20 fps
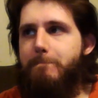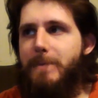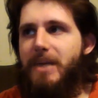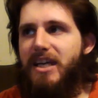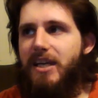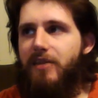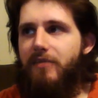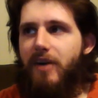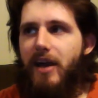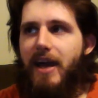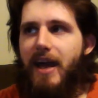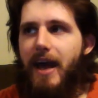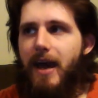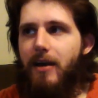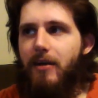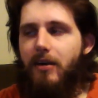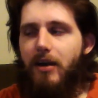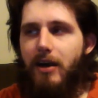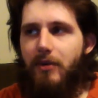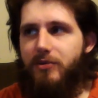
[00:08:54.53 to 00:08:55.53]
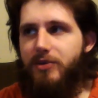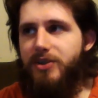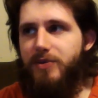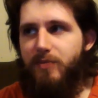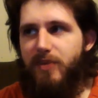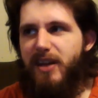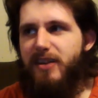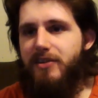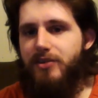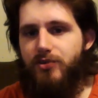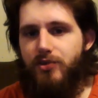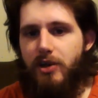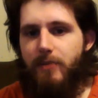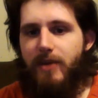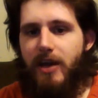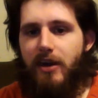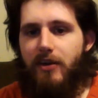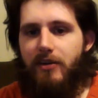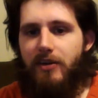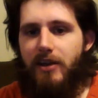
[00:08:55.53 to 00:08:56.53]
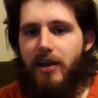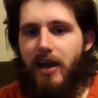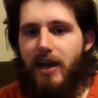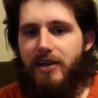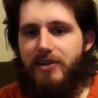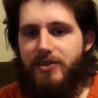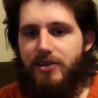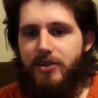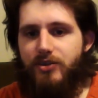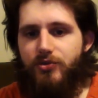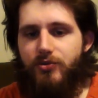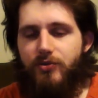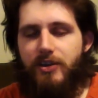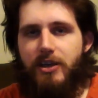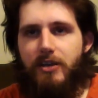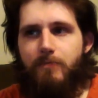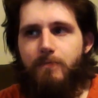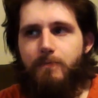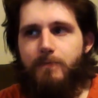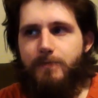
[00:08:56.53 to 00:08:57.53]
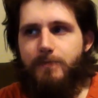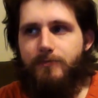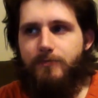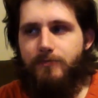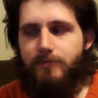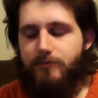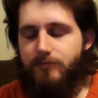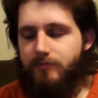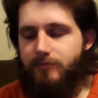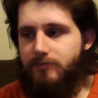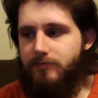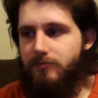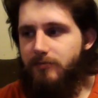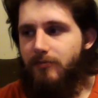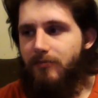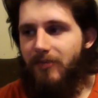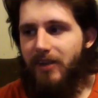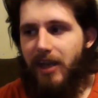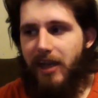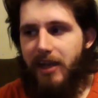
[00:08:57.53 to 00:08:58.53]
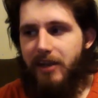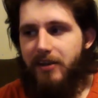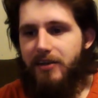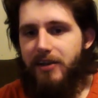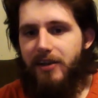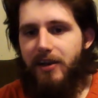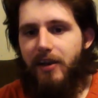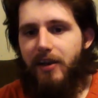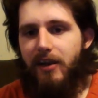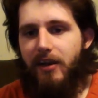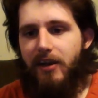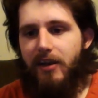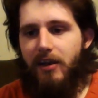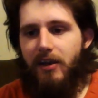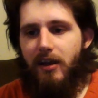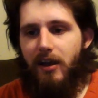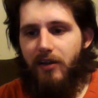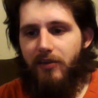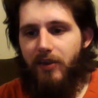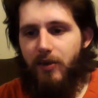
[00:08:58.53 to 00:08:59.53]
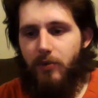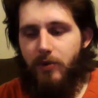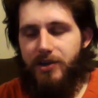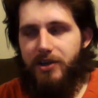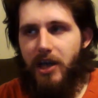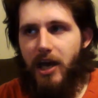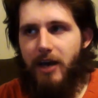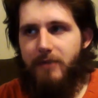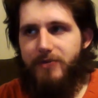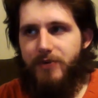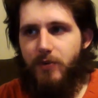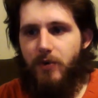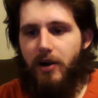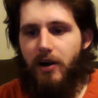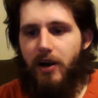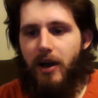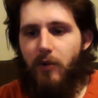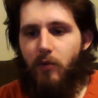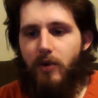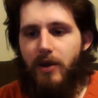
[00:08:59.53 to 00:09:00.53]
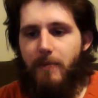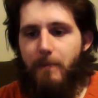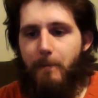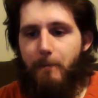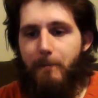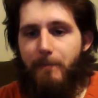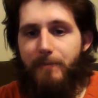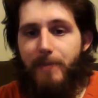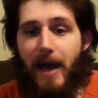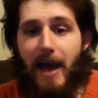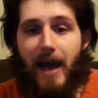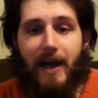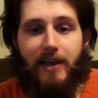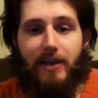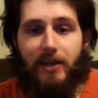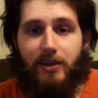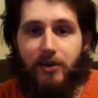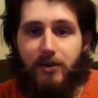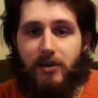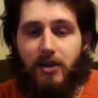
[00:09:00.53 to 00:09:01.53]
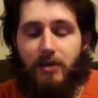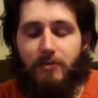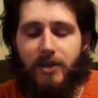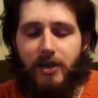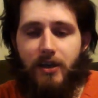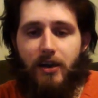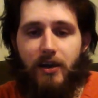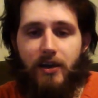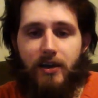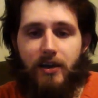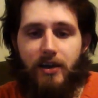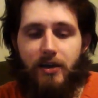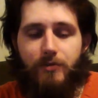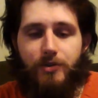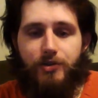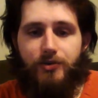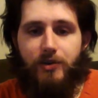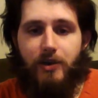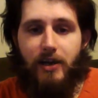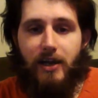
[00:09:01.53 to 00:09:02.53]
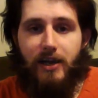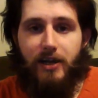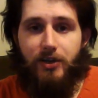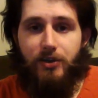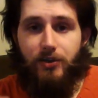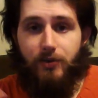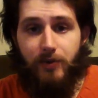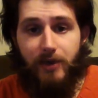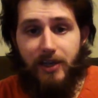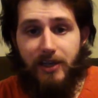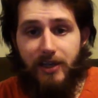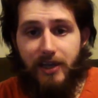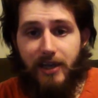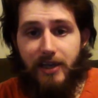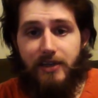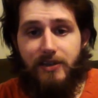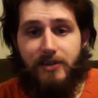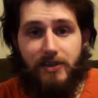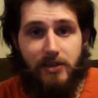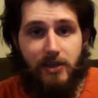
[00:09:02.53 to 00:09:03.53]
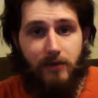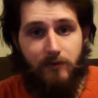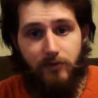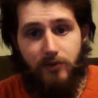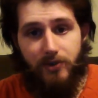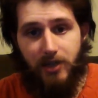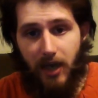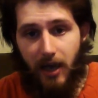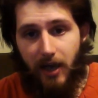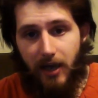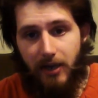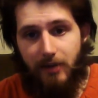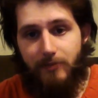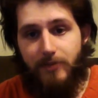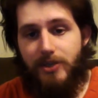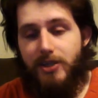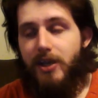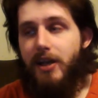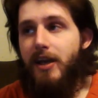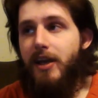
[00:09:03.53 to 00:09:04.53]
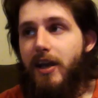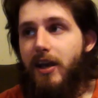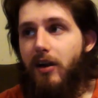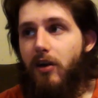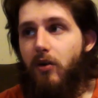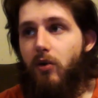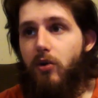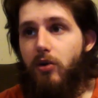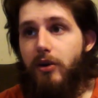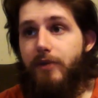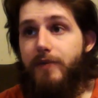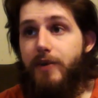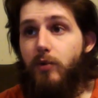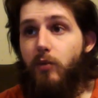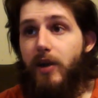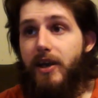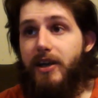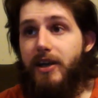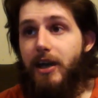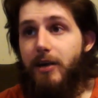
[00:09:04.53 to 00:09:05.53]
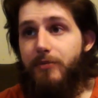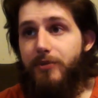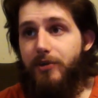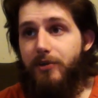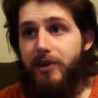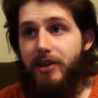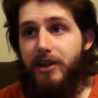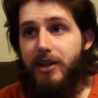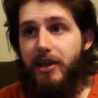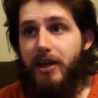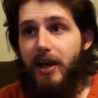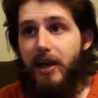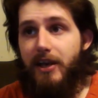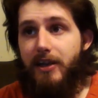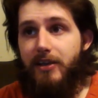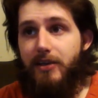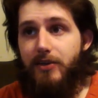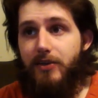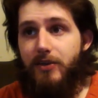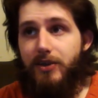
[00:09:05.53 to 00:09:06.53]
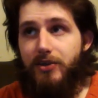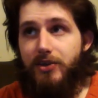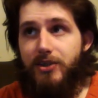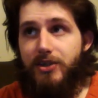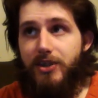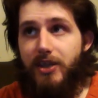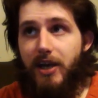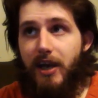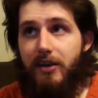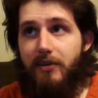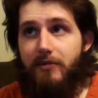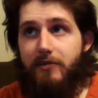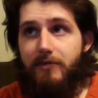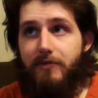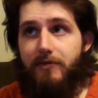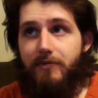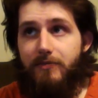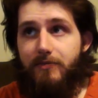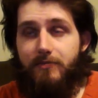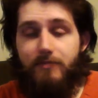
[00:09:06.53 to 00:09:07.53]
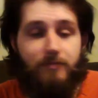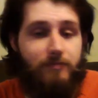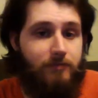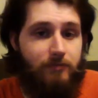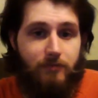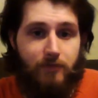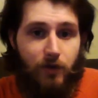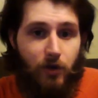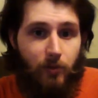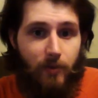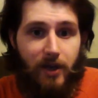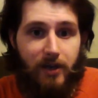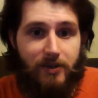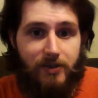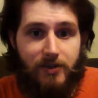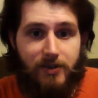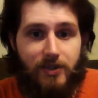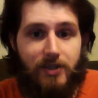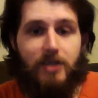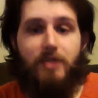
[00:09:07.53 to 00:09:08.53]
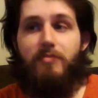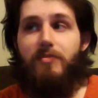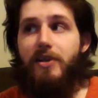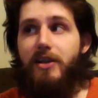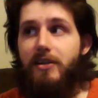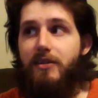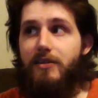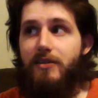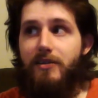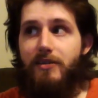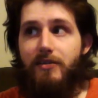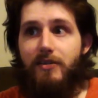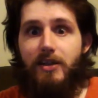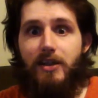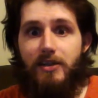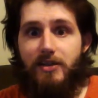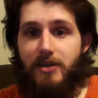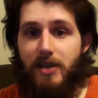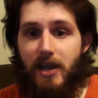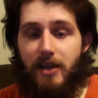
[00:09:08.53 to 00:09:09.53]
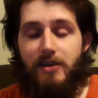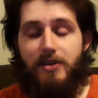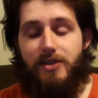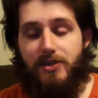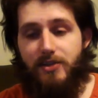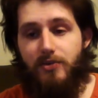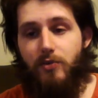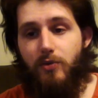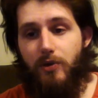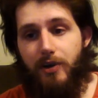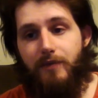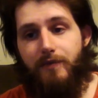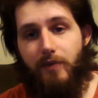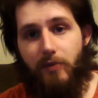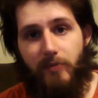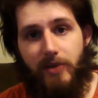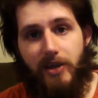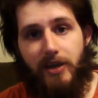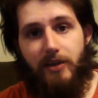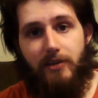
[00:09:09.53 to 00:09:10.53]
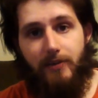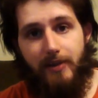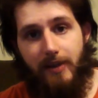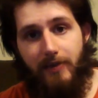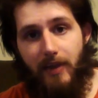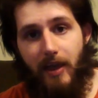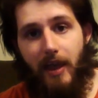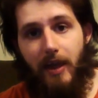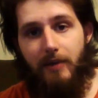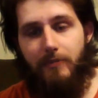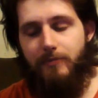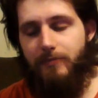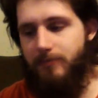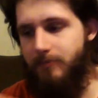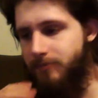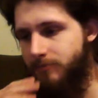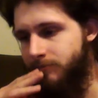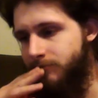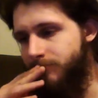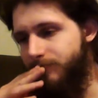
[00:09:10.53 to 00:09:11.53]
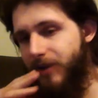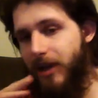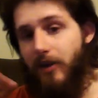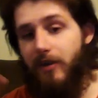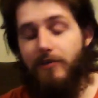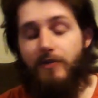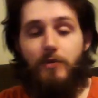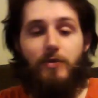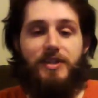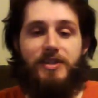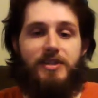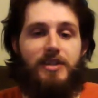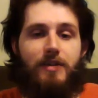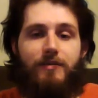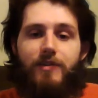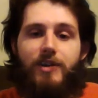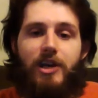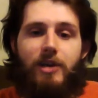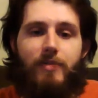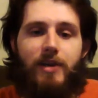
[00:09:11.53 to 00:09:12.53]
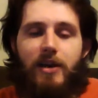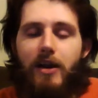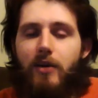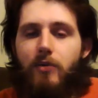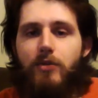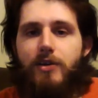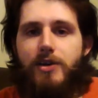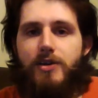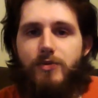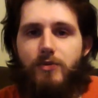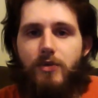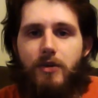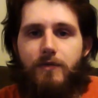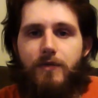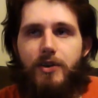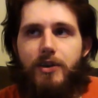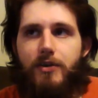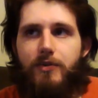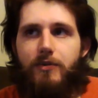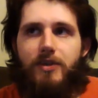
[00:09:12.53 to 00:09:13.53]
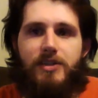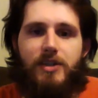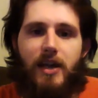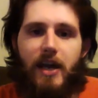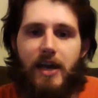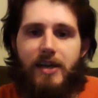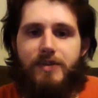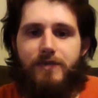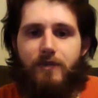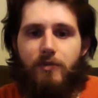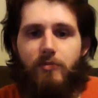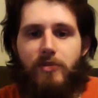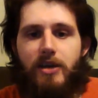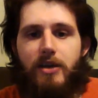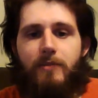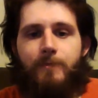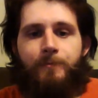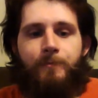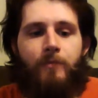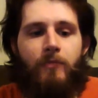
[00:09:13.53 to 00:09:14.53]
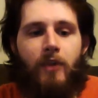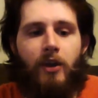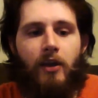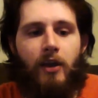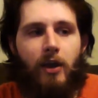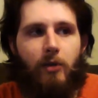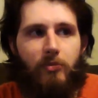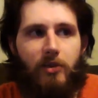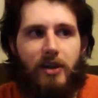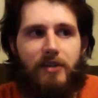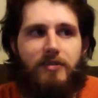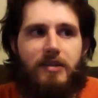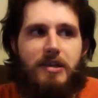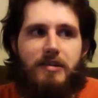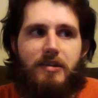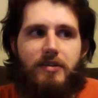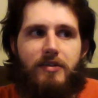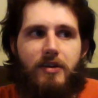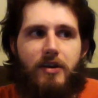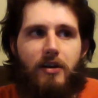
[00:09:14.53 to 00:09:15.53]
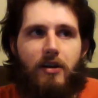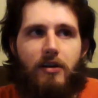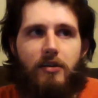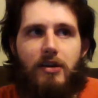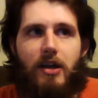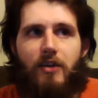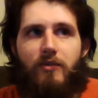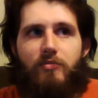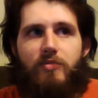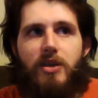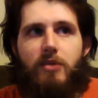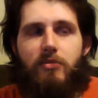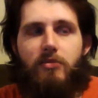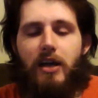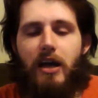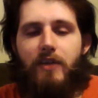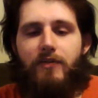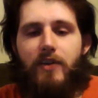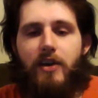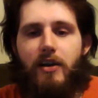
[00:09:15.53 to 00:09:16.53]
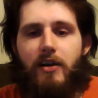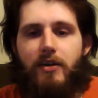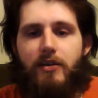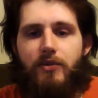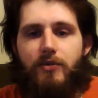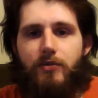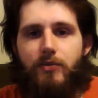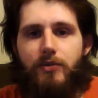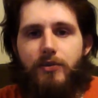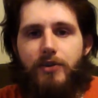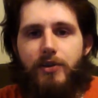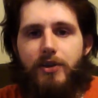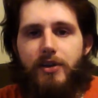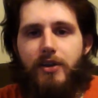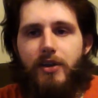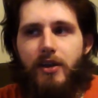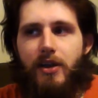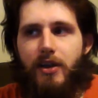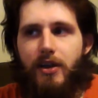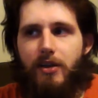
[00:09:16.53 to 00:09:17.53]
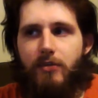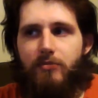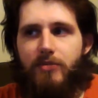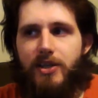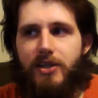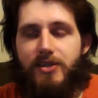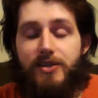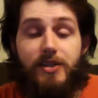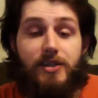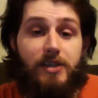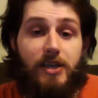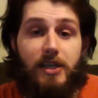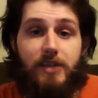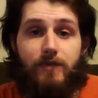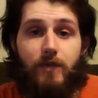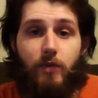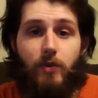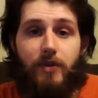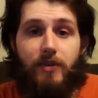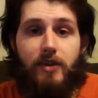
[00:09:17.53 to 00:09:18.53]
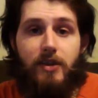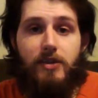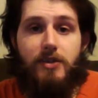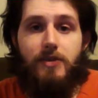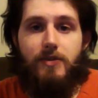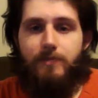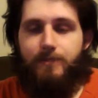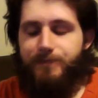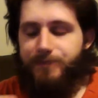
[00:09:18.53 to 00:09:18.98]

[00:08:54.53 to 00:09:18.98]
if I would just play the dream out, and as the dream ended, there were times where I went back into the hypnagogic imagery and I could do it again several times. Or if you wake up during the night, you can just kind of go back to sleep, and it has still worked for me in that. Now everyone's different. It may not work as well for you as it has for me, but I think that there are a lot of people out there who would be successful with this,